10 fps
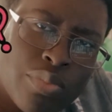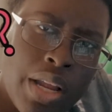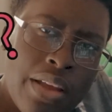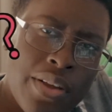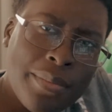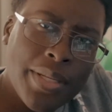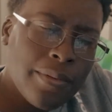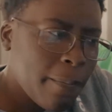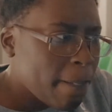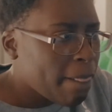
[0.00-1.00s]
Where have I been?
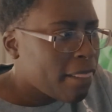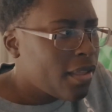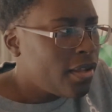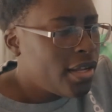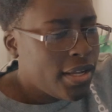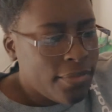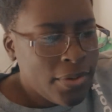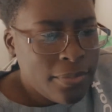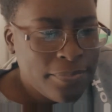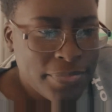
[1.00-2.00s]

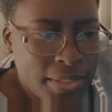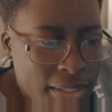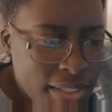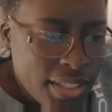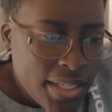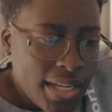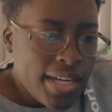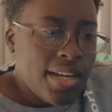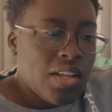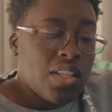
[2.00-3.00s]
Well,
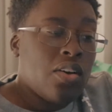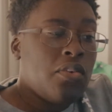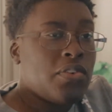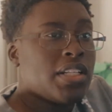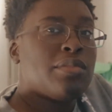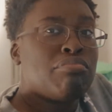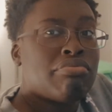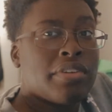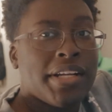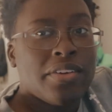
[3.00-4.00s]
over this
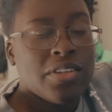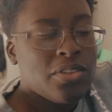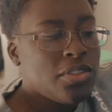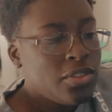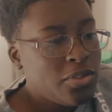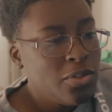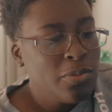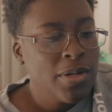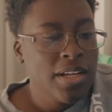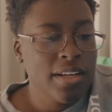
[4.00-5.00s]
break on
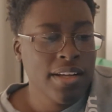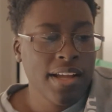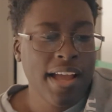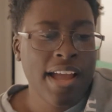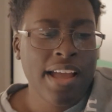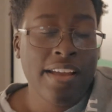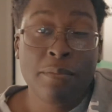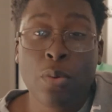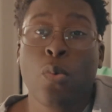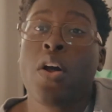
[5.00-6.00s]
YouTube,
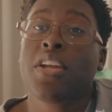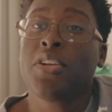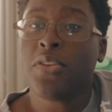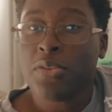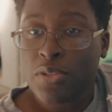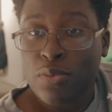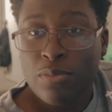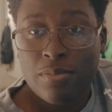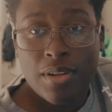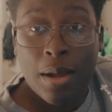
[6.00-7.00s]
I've been wanting to do
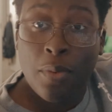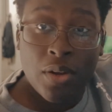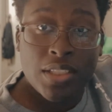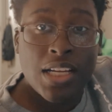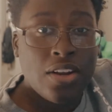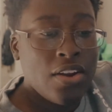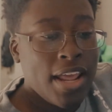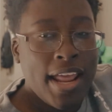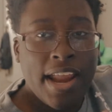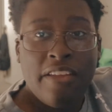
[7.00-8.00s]
YouTube. I'm going to let y'all know
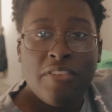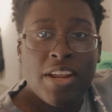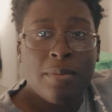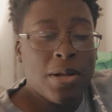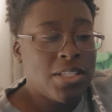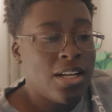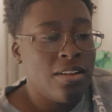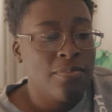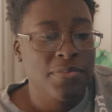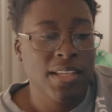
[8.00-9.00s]
that. I didn't forget about
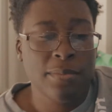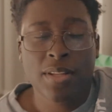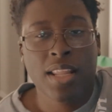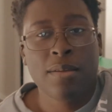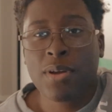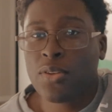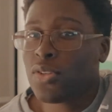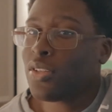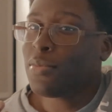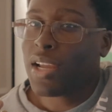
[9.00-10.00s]
y'all. I've been thinking about
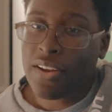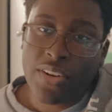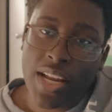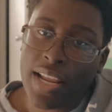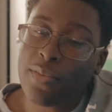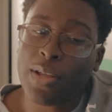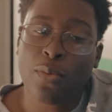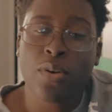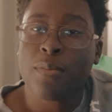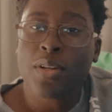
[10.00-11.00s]
YouTube every day.
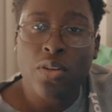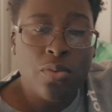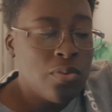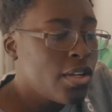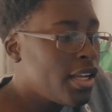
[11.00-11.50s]
Like, what am I going to do?